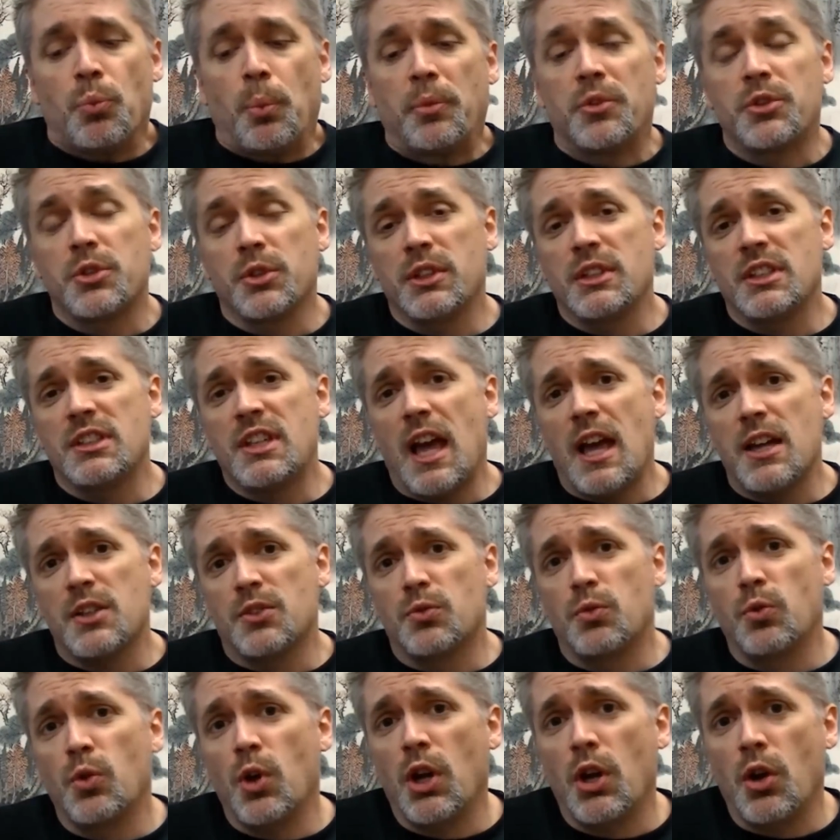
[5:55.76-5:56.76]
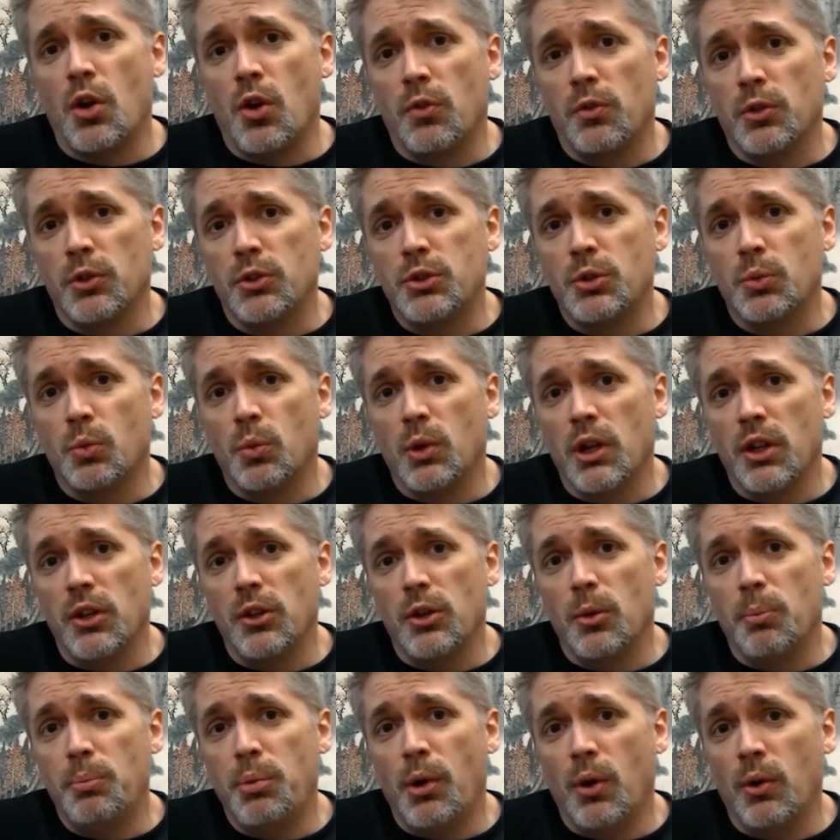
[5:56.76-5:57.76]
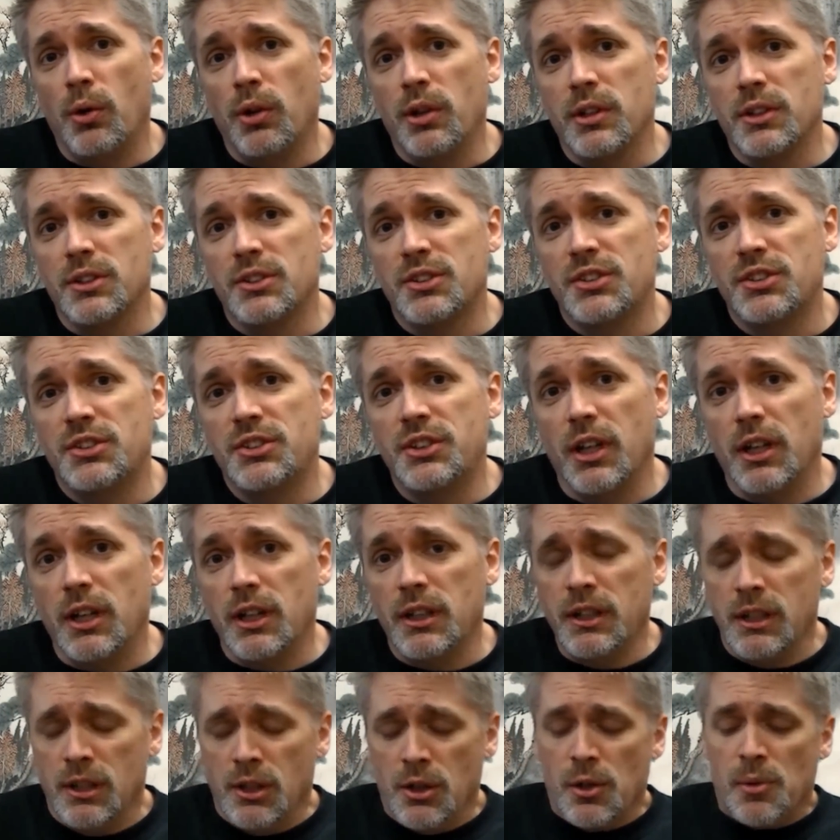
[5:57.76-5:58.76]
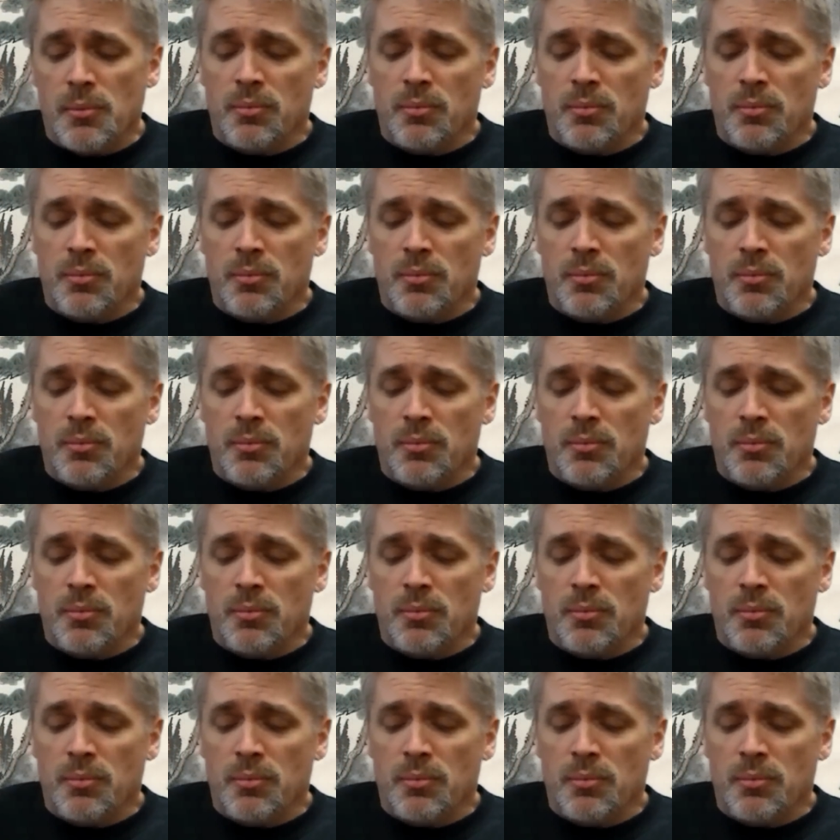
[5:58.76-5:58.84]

So these guys run over to where their opponent is stunned.